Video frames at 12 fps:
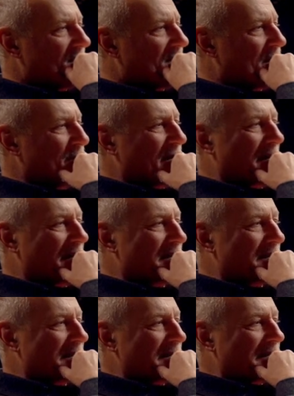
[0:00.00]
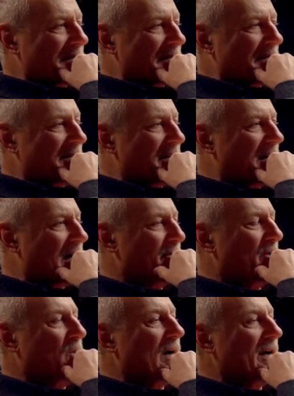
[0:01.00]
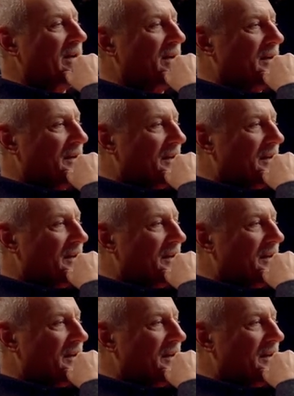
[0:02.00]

I'm not. not. I'm aware.